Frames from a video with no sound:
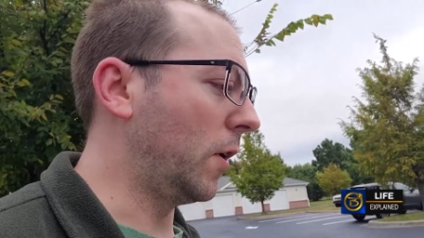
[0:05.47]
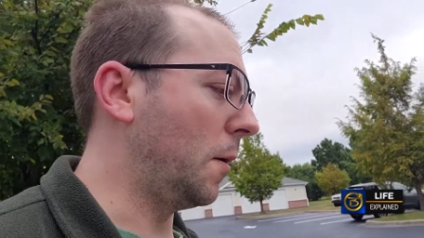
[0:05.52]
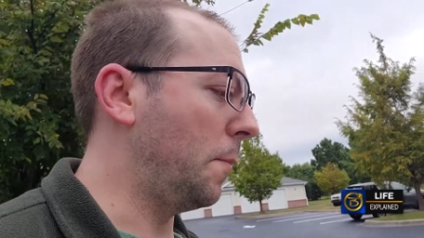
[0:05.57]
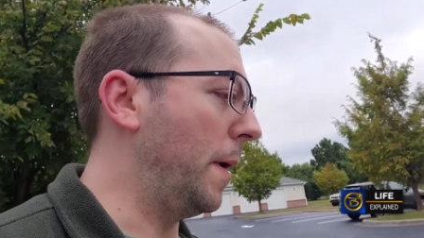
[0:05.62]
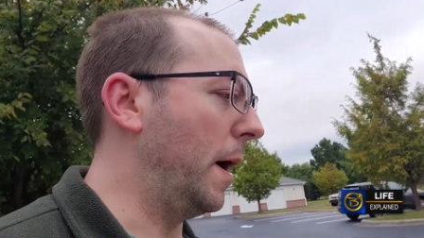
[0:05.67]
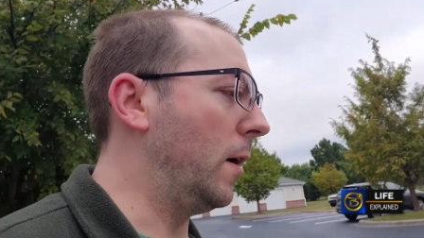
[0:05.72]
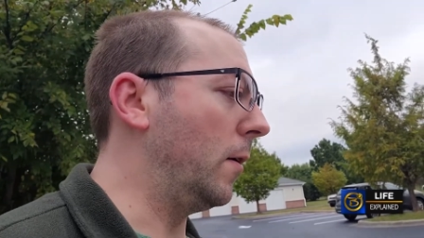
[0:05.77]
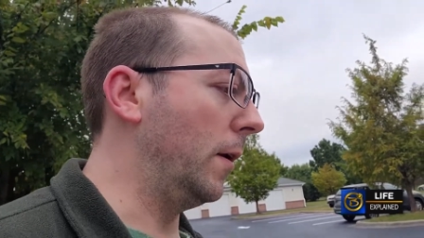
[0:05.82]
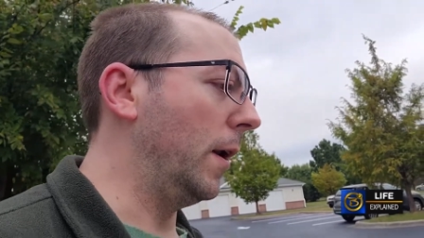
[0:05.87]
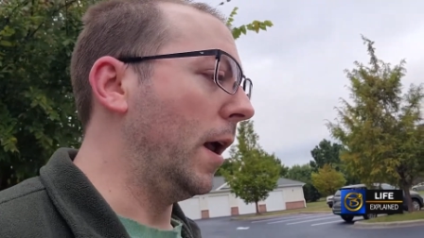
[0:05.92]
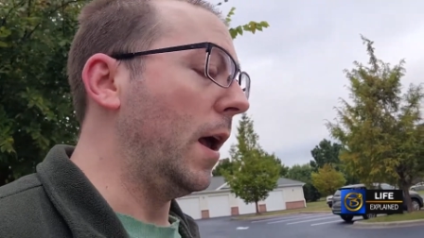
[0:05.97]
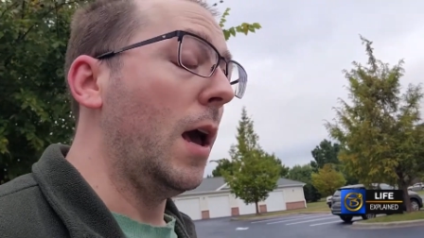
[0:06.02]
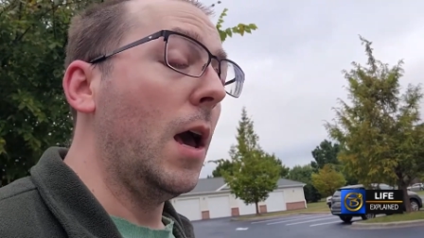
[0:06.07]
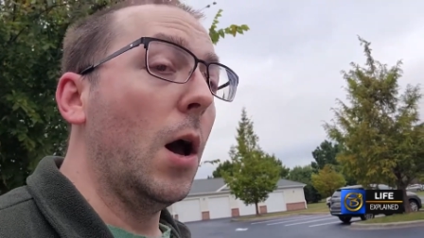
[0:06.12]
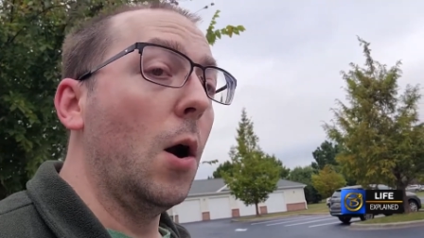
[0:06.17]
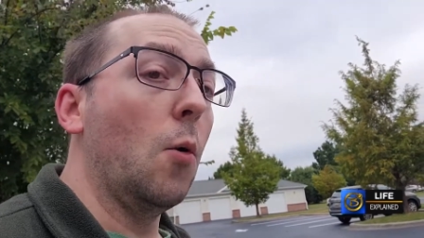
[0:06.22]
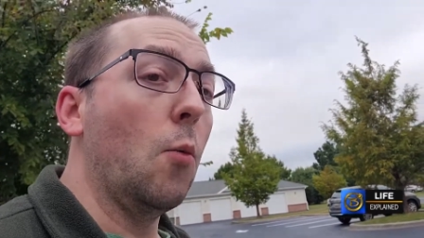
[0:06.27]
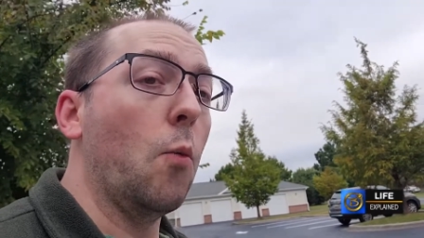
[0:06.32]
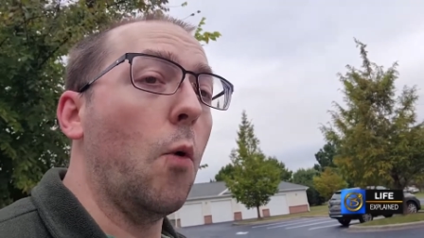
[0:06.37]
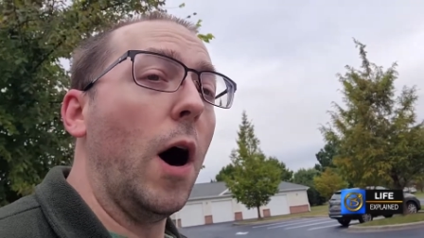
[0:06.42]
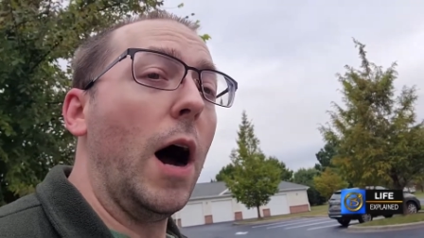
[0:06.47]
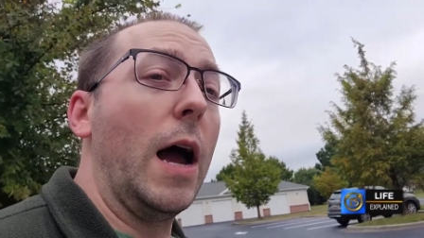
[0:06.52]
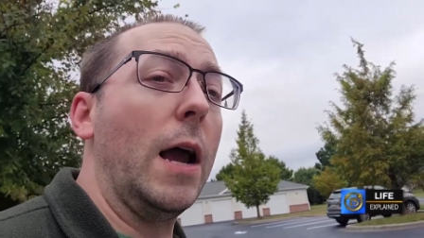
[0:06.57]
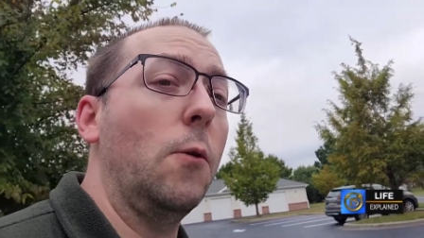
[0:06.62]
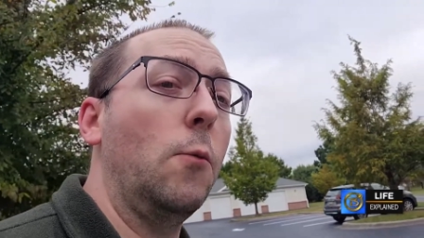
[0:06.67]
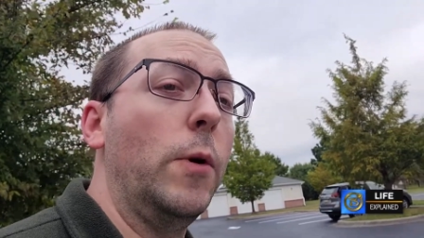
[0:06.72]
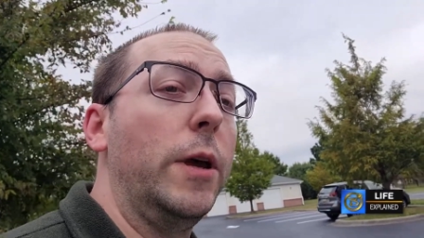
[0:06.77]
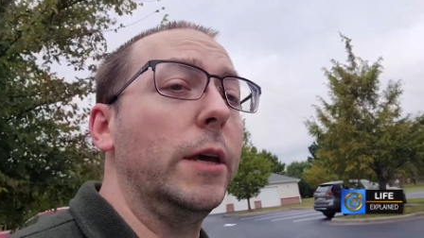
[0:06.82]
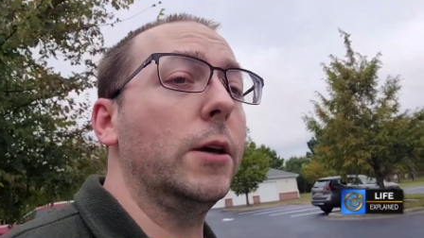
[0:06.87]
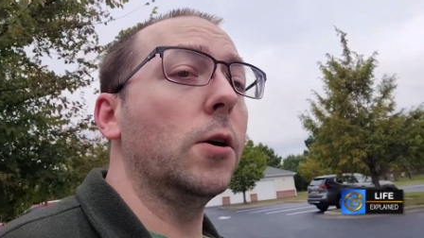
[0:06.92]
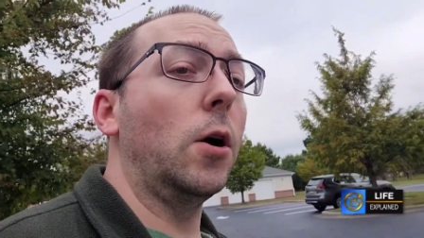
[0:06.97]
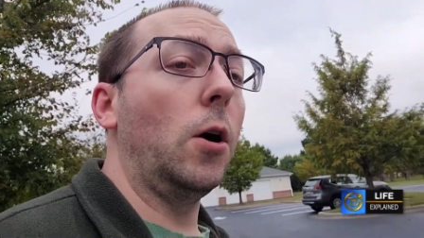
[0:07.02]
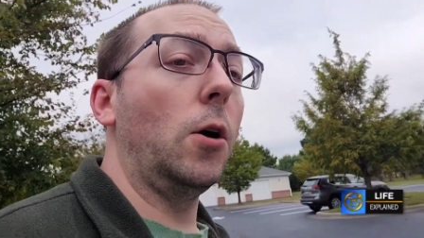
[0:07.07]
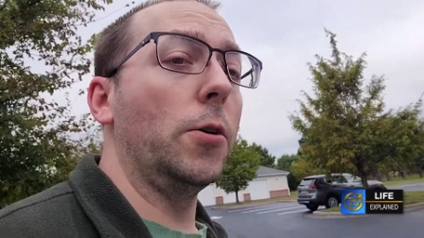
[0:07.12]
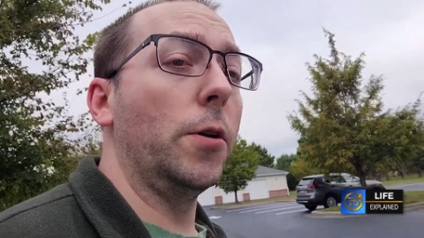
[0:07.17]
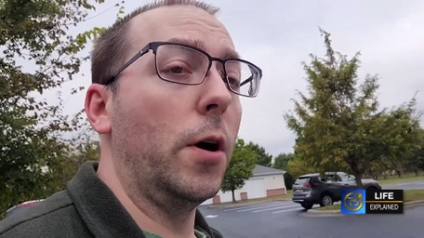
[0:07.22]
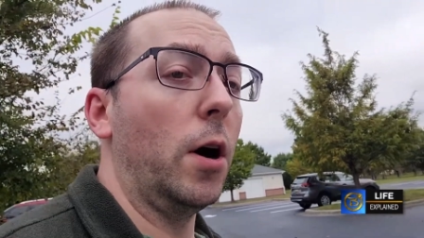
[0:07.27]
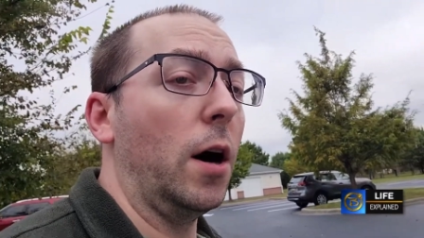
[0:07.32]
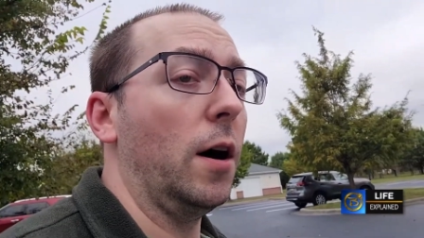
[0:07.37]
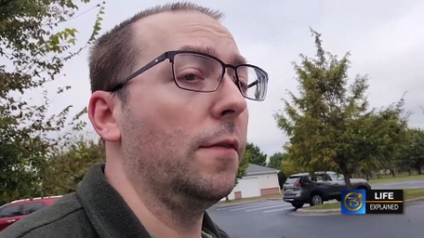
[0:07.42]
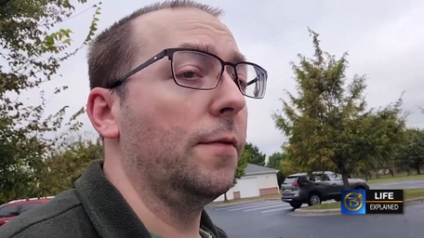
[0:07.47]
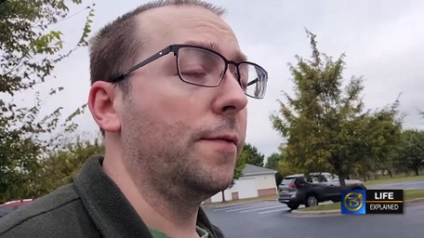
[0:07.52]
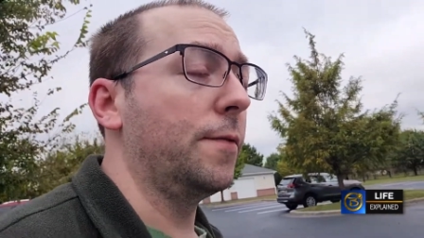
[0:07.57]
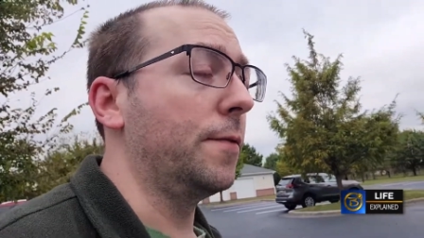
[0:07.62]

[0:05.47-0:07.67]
about why we called off